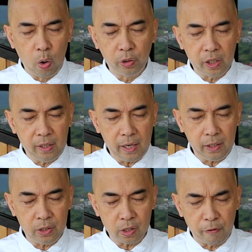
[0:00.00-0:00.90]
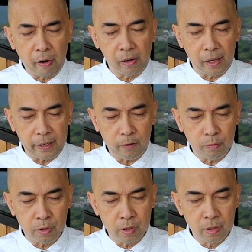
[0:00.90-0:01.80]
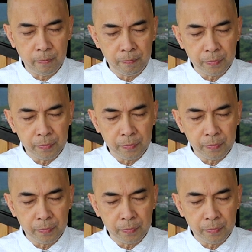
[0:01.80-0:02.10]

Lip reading: all the days of our lives.